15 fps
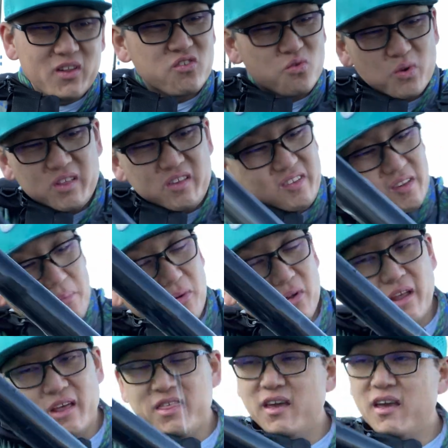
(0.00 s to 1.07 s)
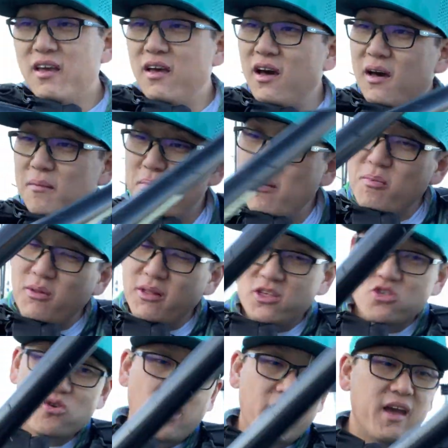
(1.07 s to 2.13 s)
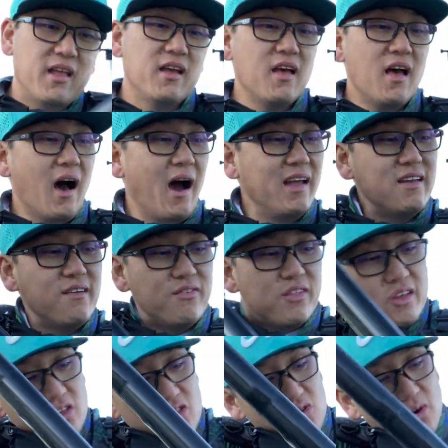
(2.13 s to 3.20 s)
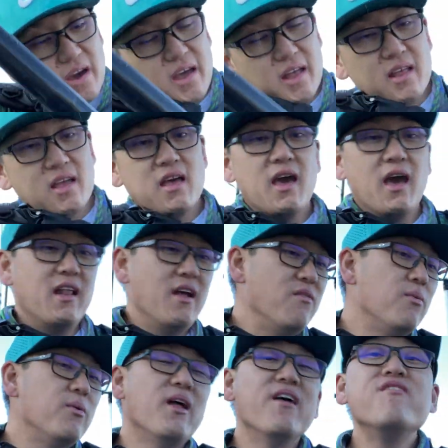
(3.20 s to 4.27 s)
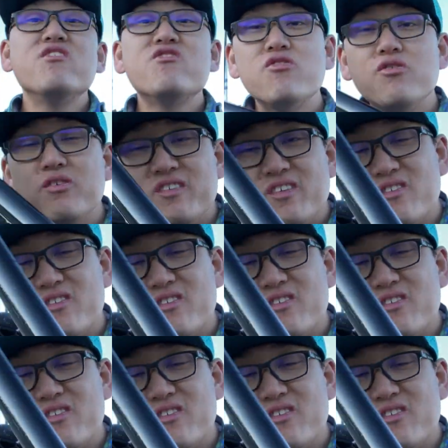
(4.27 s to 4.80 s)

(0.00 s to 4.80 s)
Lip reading: It's really simple, and I think people will enjoy it. I definitely enjoy it, and everyone I've introduced